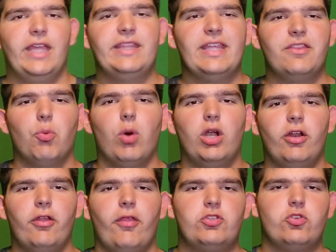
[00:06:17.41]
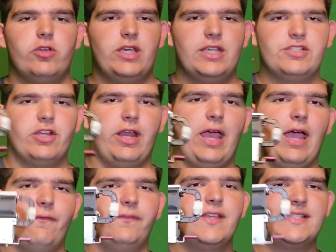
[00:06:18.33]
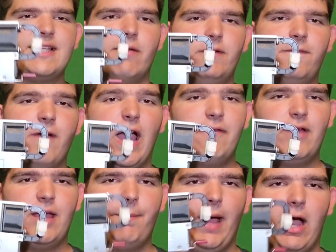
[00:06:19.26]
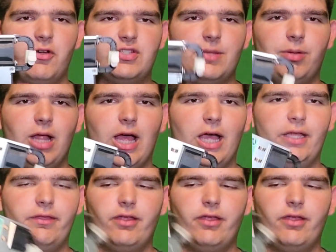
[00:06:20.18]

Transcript: And then the one under the tree is going to have the 75 amp power supply,